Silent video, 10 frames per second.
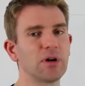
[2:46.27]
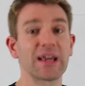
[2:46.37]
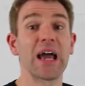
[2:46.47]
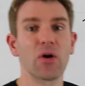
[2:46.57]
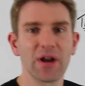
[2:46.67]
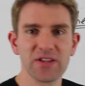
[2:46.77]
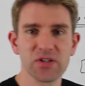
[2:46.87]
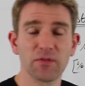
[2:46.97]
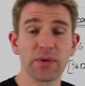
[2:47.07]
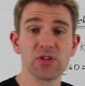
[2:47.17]
kind of
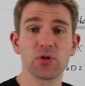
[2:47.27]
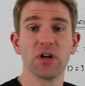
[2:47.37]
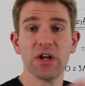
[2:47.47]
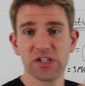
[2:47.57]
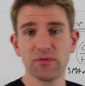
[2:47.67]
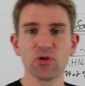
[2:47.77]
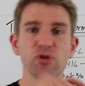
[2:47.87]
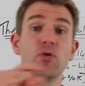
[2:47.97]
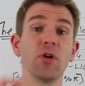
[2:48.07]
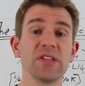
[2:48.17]
calculated off because you've got generally got
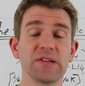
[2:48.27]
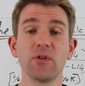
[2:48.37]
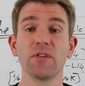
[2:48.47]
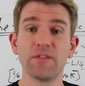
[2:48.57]
two lines haven't you